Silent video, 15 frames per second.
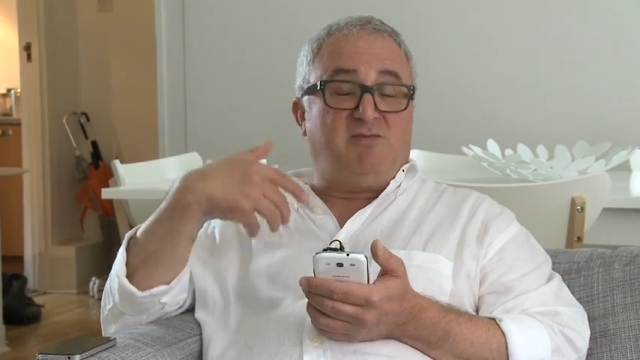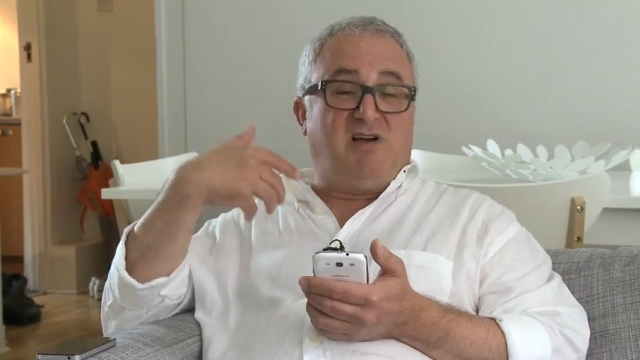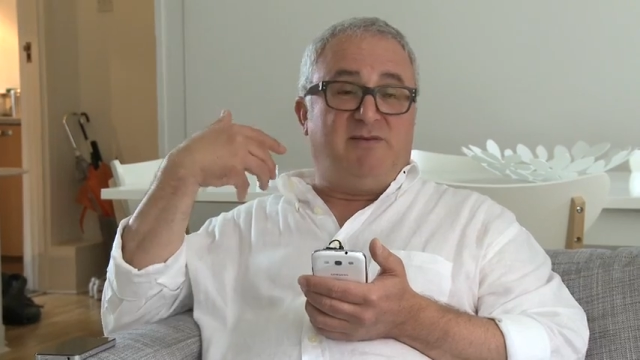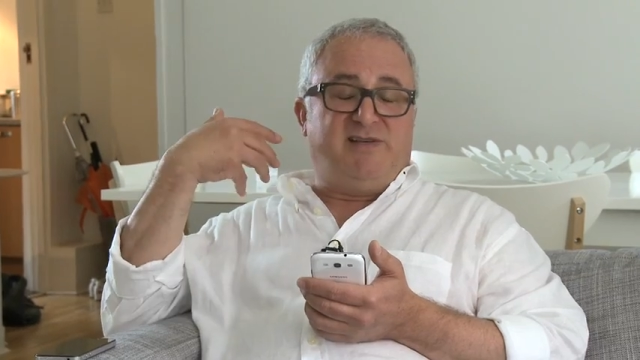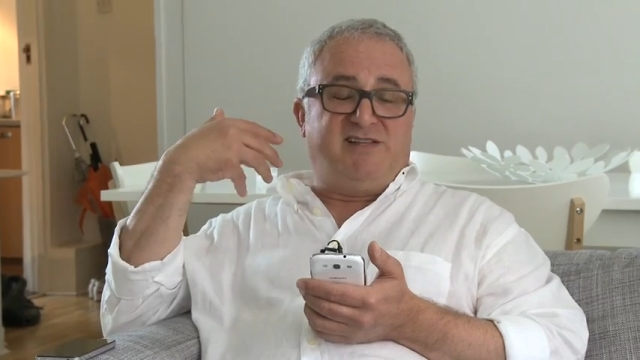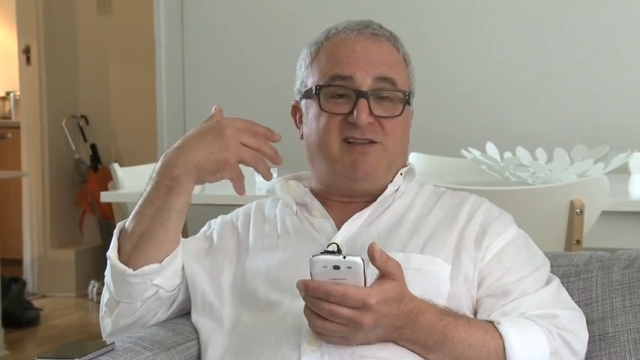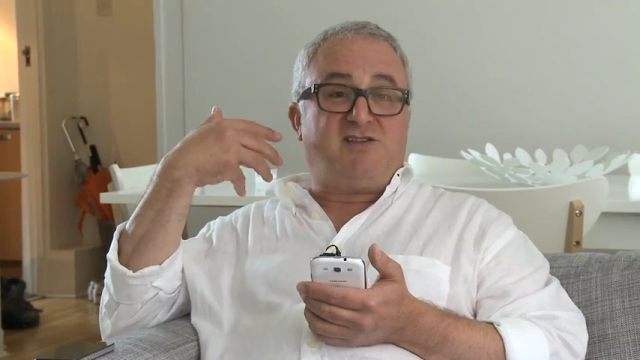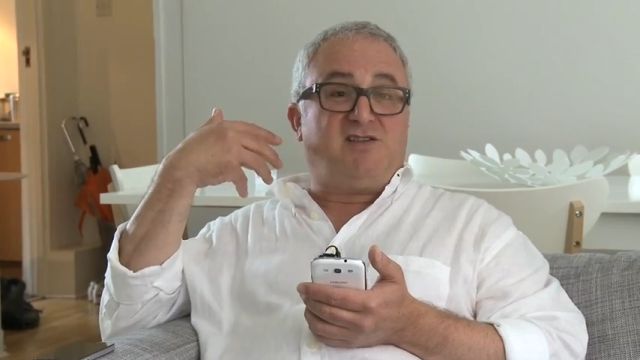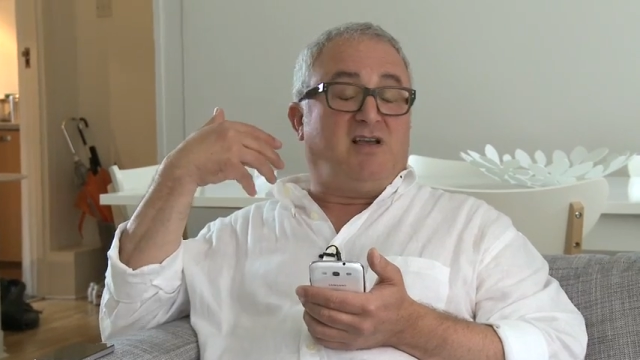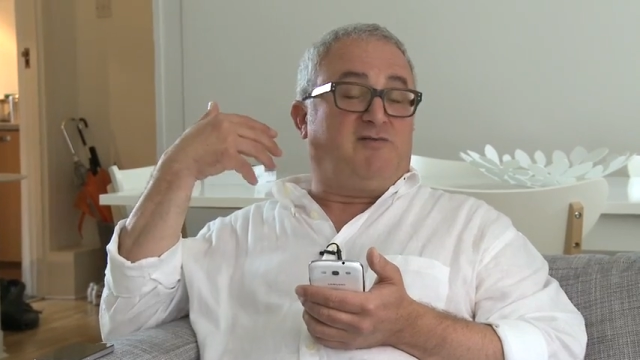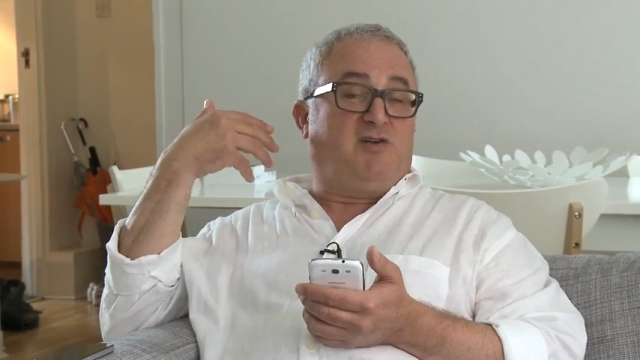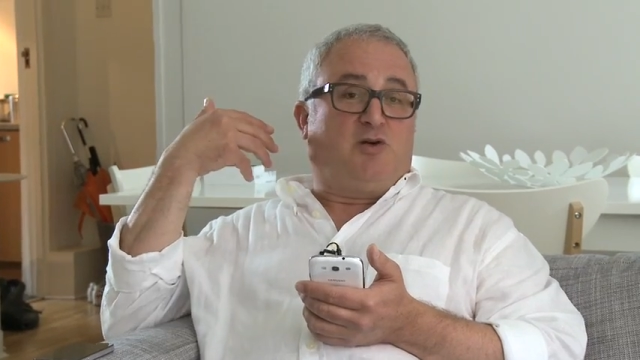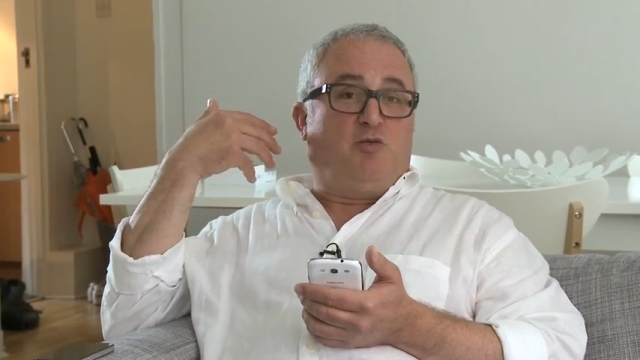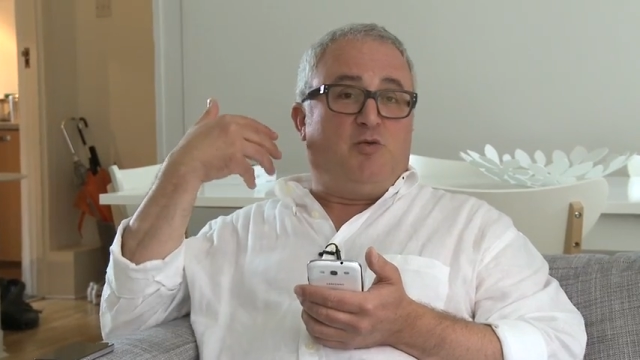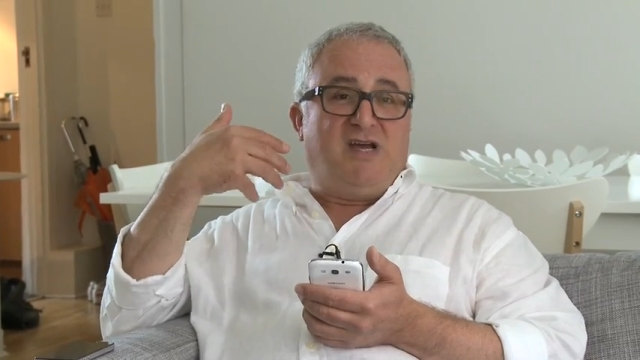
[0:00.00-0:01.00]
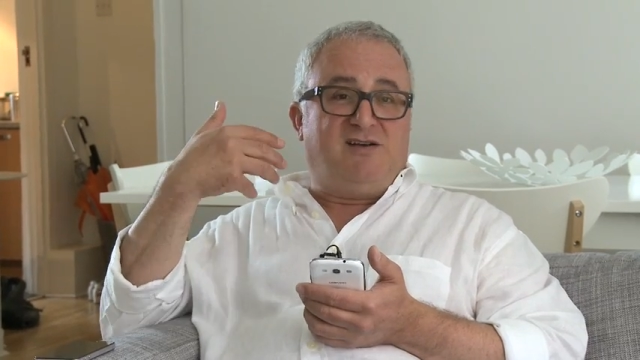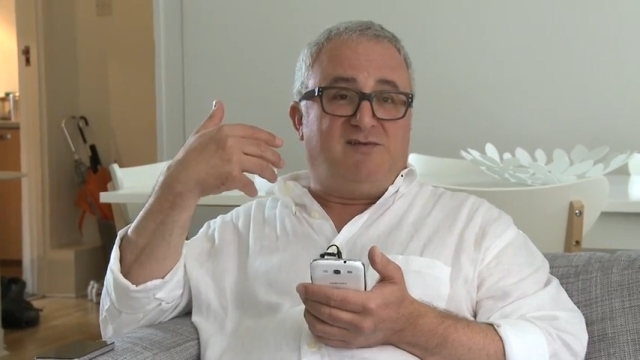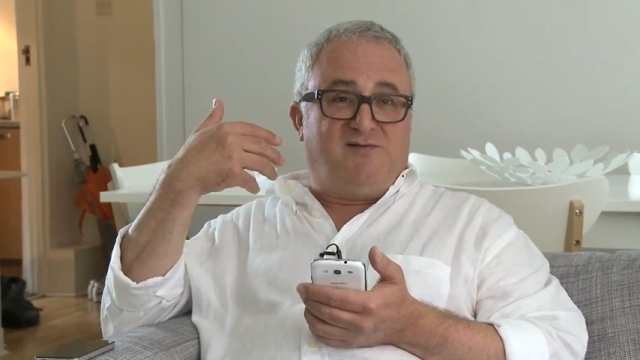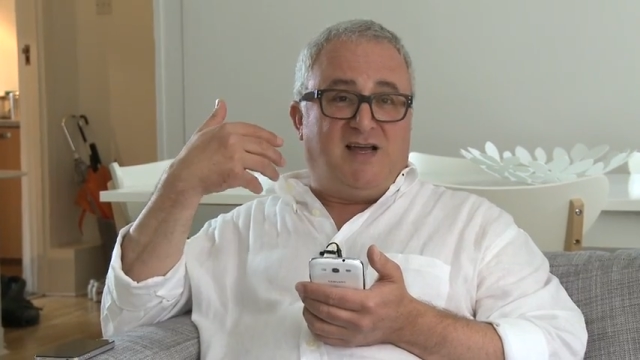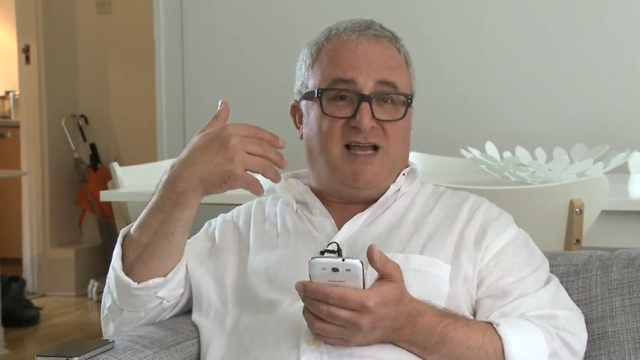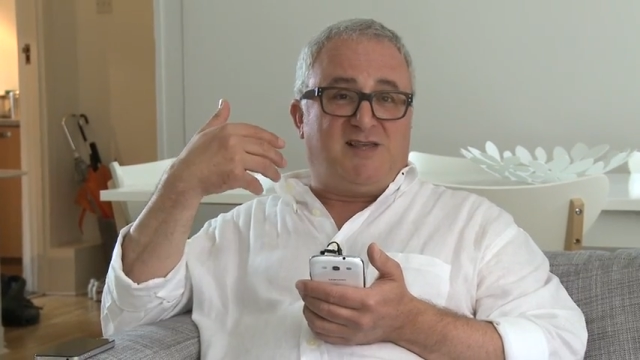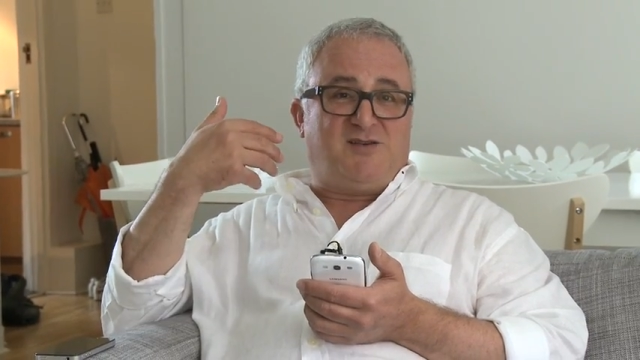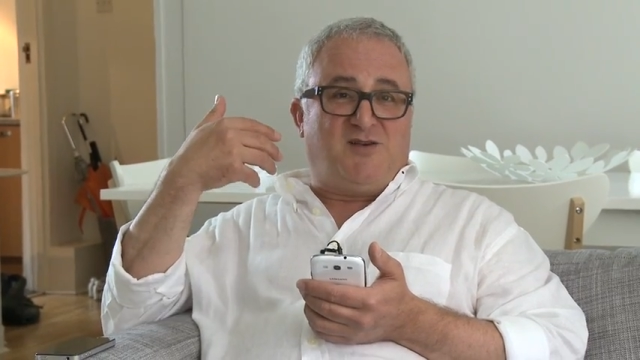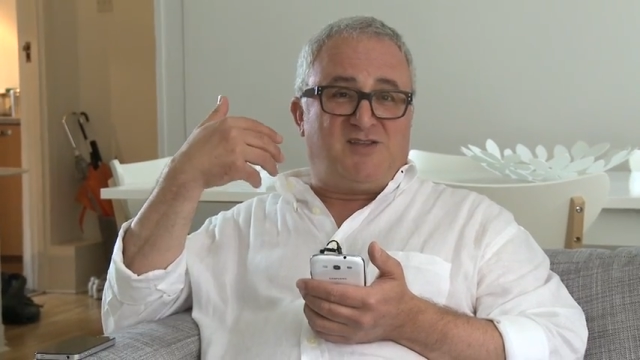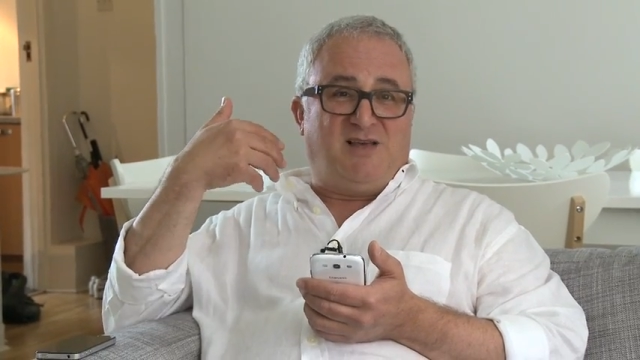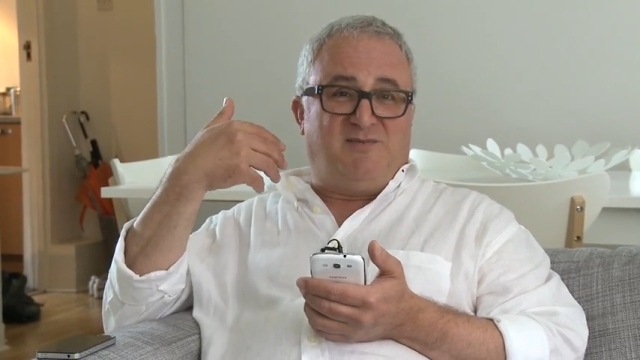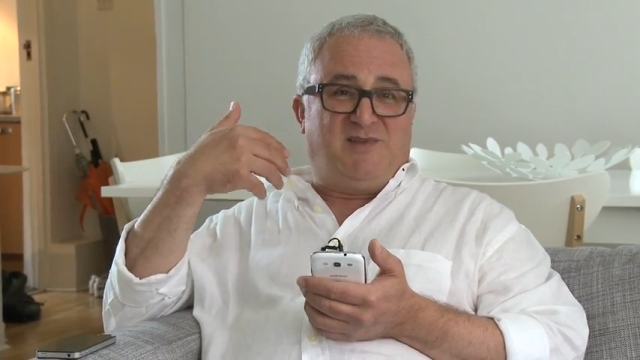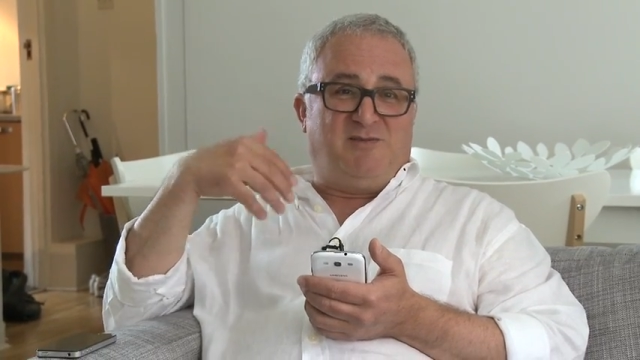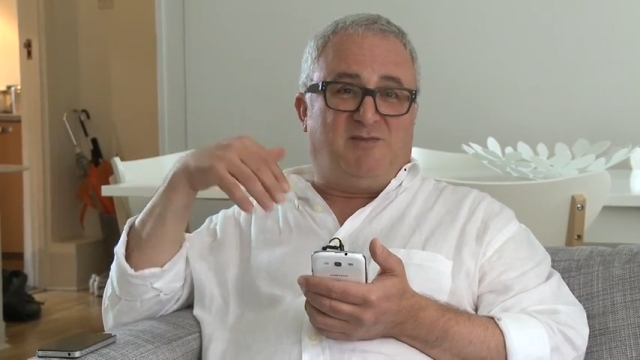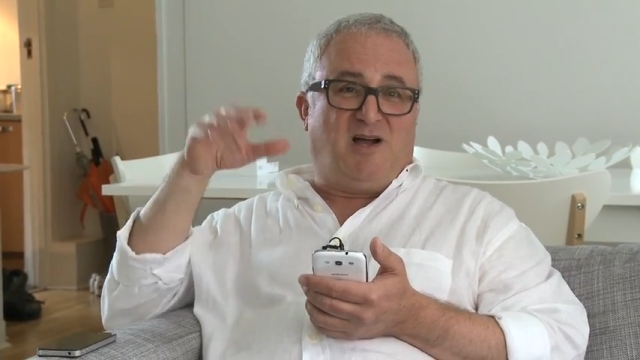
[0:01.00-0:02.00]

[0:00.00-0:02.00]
it might be just because I've got a weird face or something,